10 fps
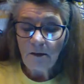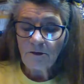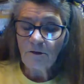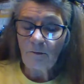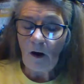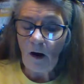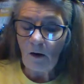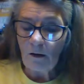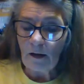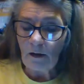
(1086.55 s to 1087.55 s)

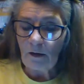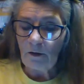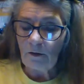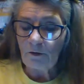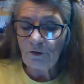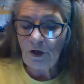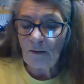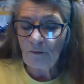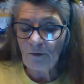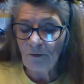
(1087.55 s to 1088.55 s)
Tomorrow,
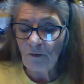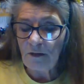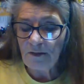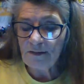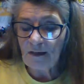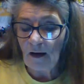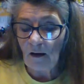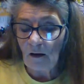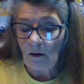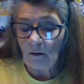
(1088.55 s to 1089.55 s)
chapter three is
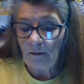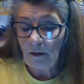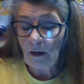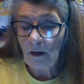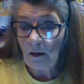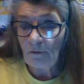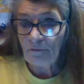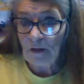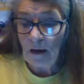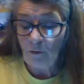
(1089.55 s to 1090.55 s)
called
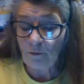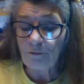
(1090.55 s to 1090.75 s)
Afloat.